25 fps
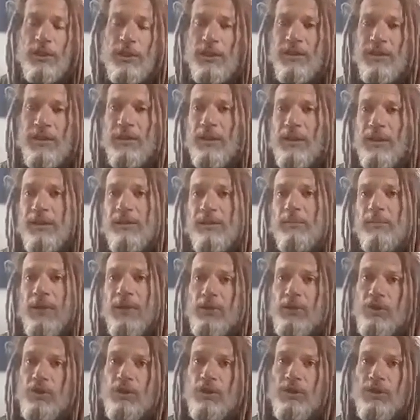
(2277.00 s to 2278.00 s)
Not to
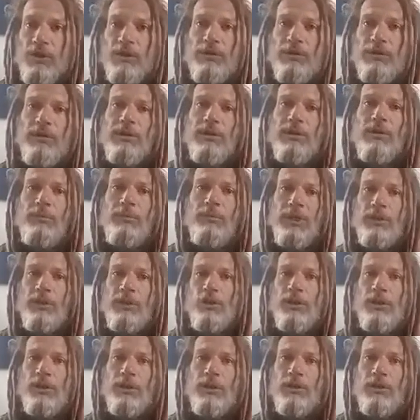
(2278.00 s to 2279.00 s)
mention the
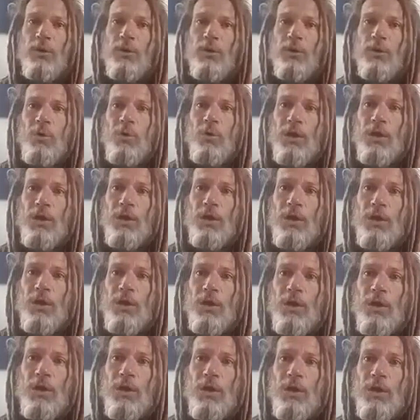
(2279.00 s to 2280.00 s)
diminishing quality of the
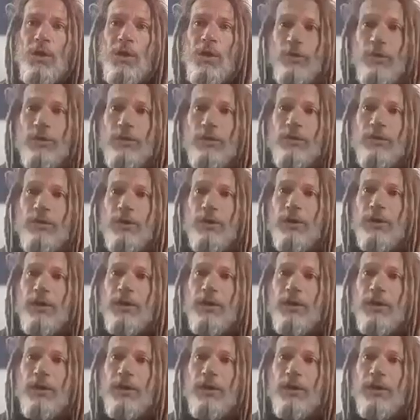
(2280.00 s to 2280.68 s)
topsoil